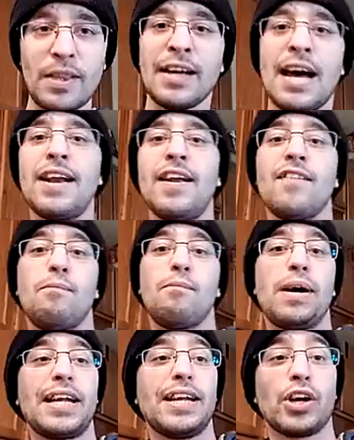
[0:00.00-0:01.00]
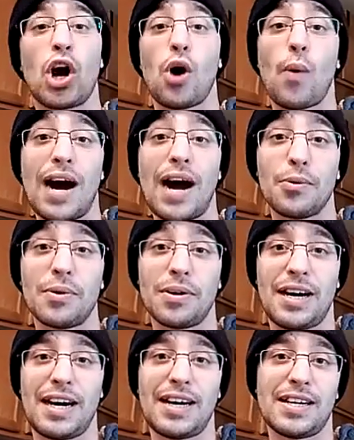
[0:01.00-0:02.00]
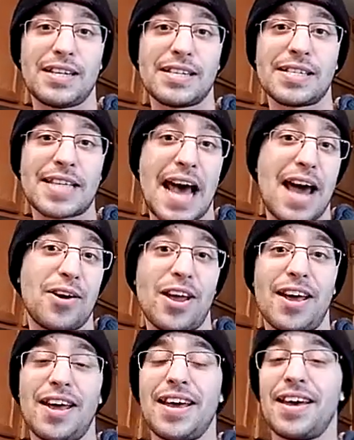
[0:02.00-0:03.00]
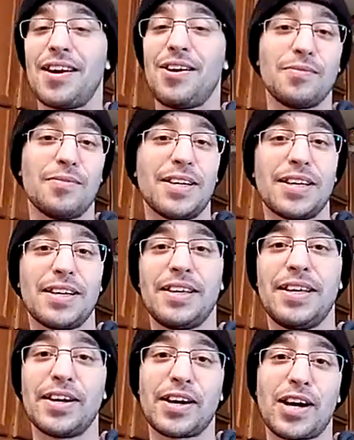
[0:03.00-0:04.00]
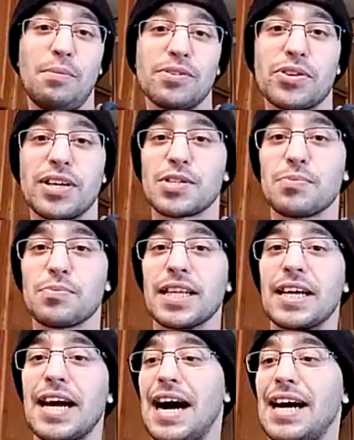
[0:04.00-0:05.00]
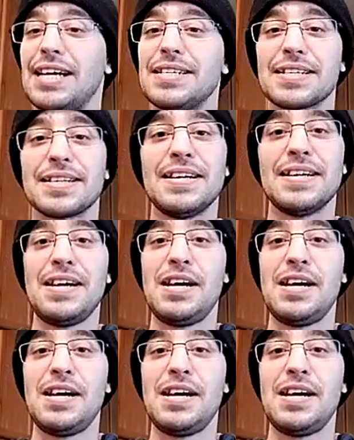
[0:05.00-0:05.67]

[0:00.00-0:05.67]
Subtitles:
got enough money to go out on Saturday and I'll like get a couple drinks with the guys and